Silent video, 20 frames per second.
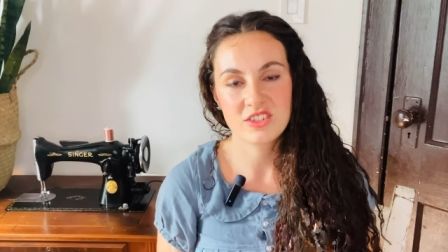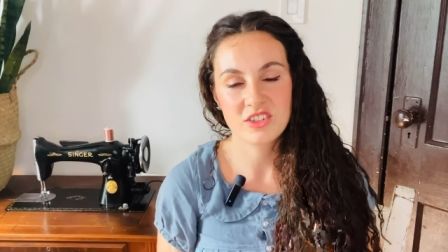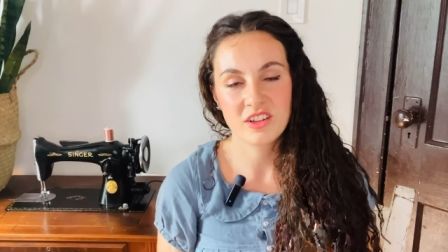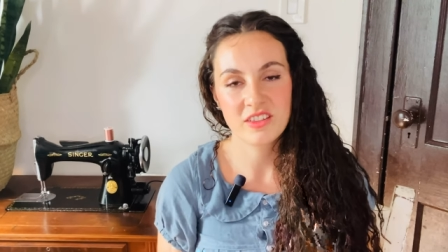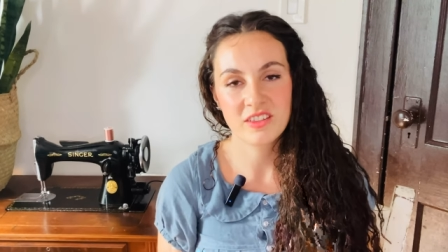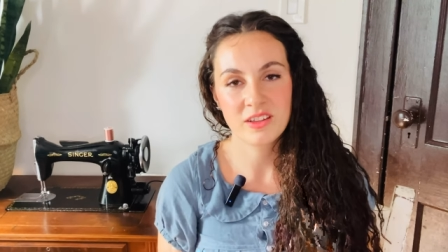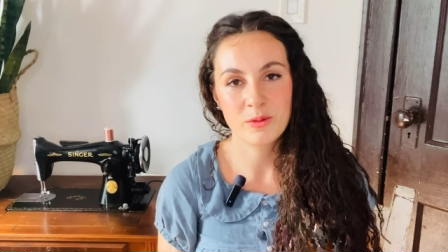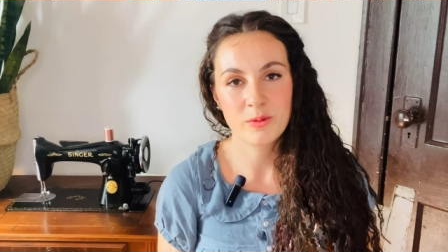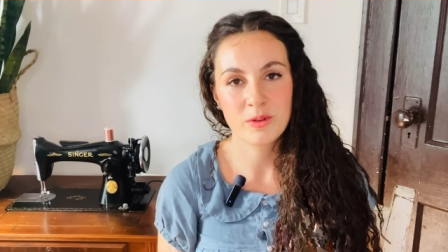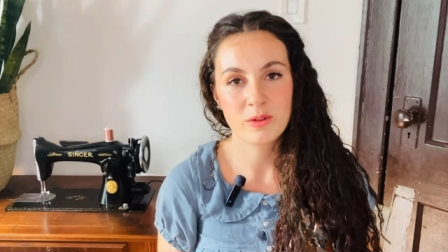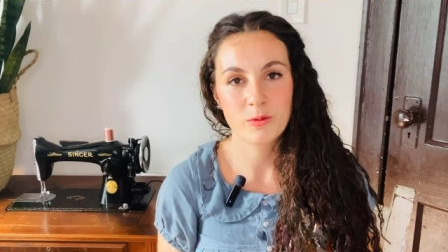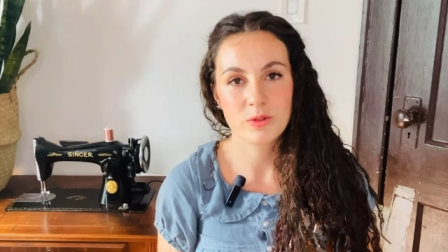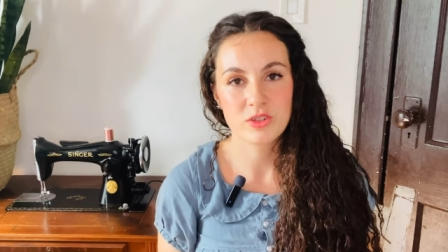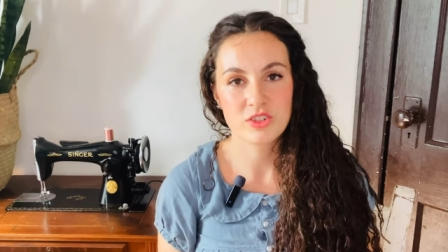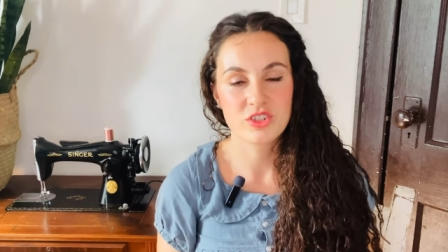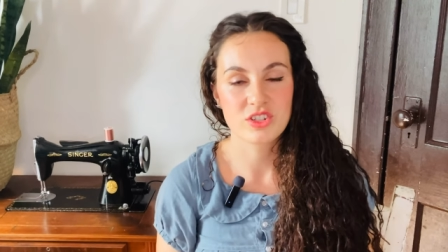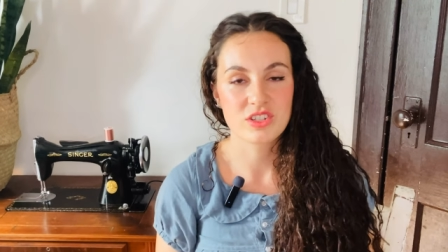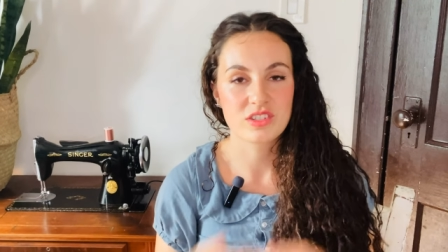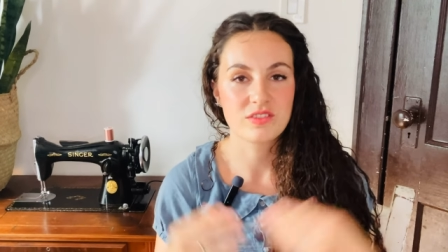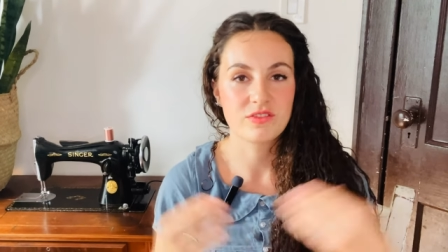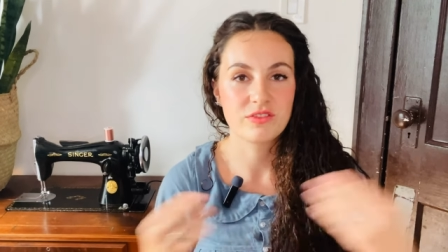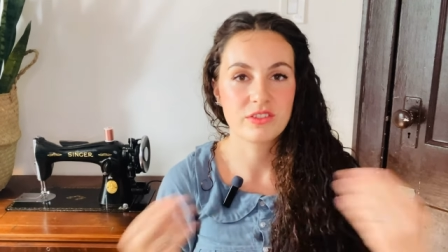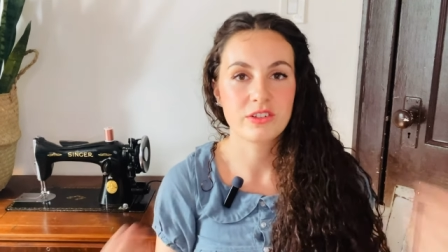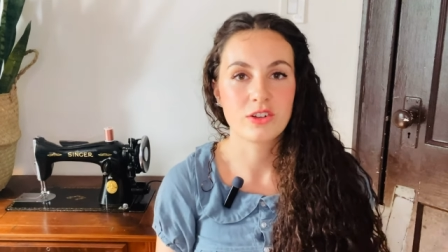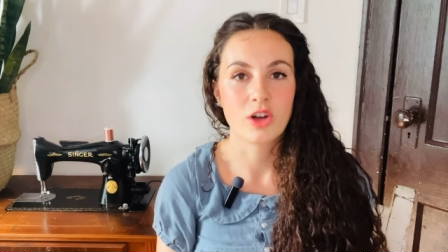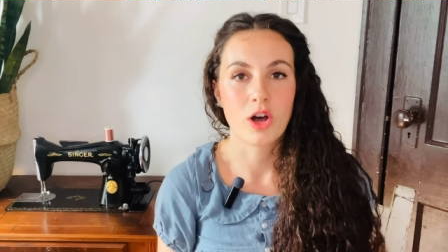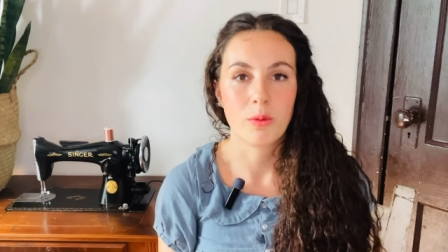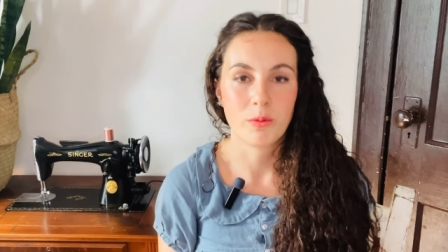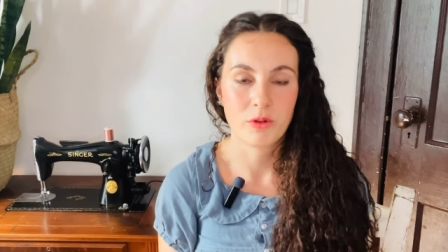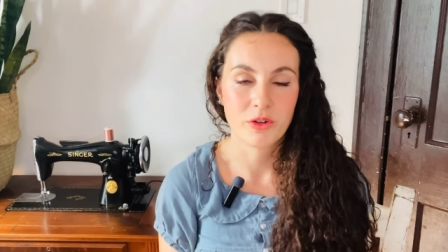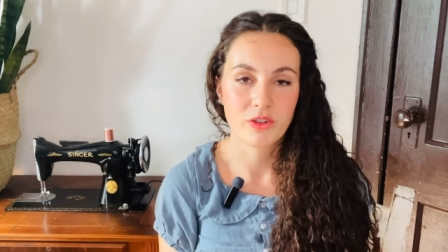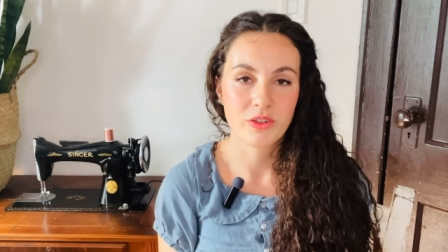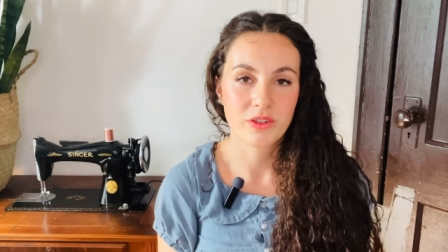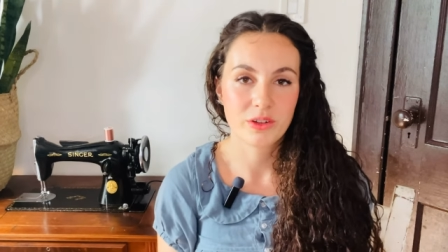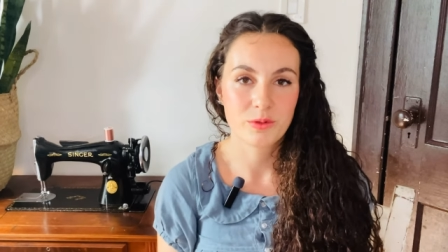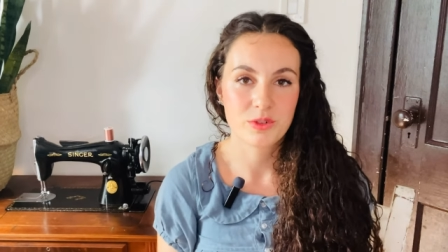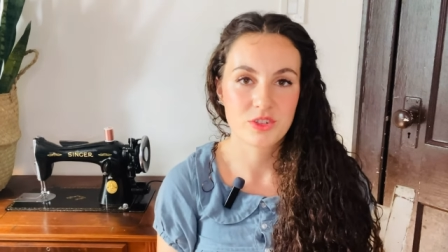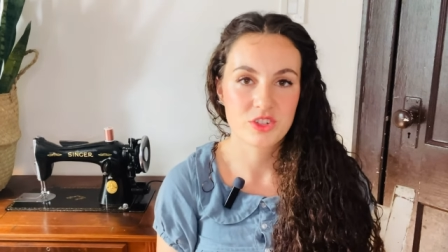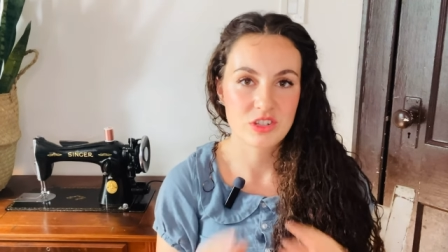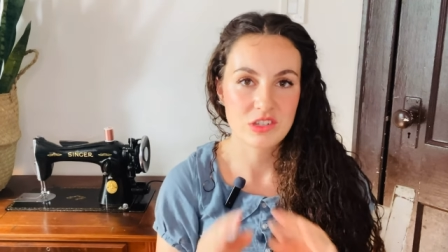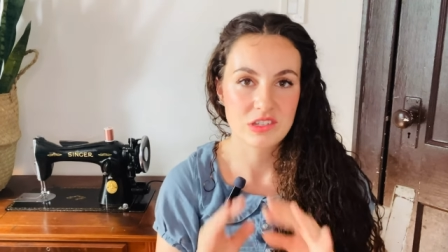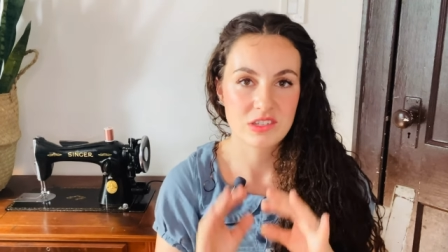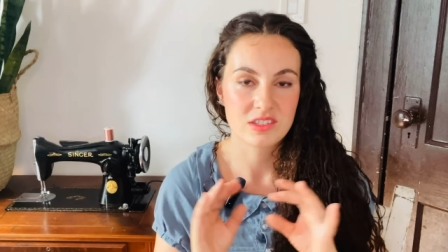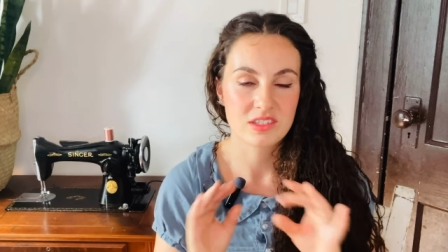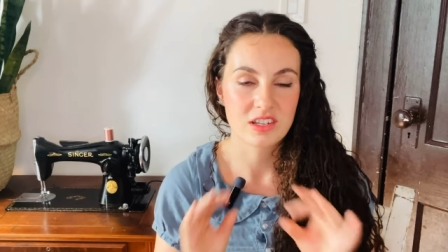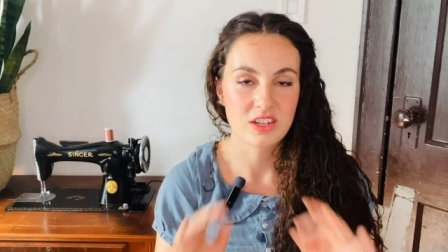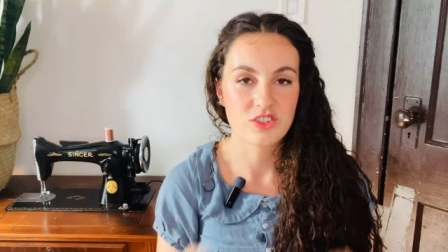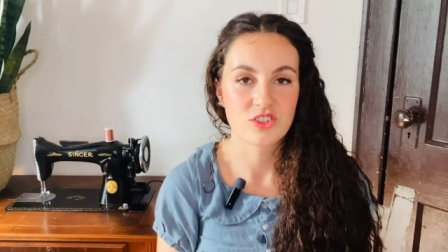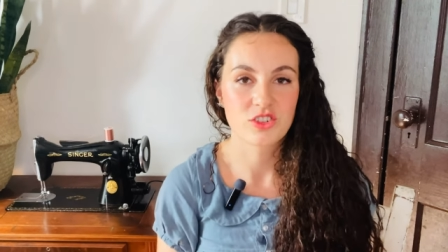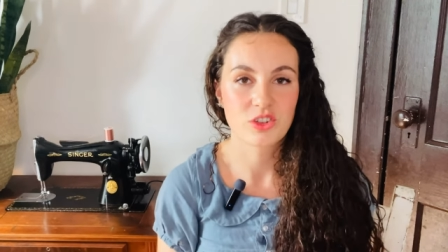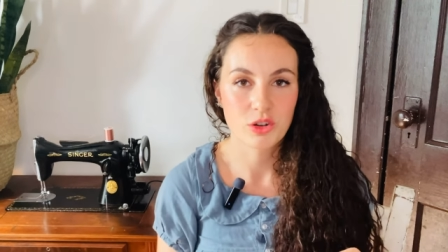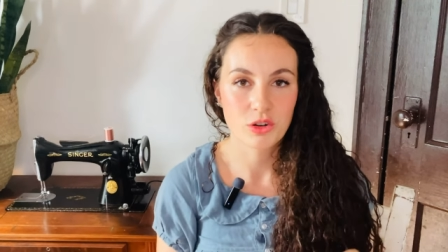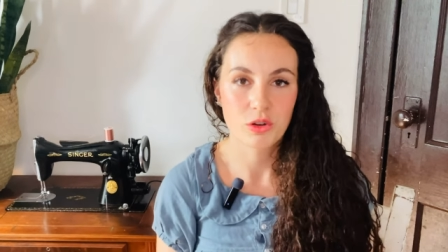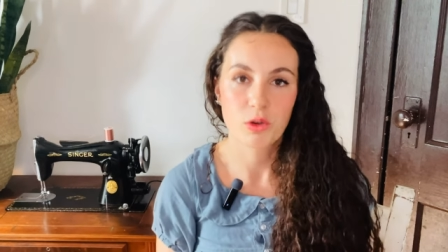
on them was just phenomenal. It was just such good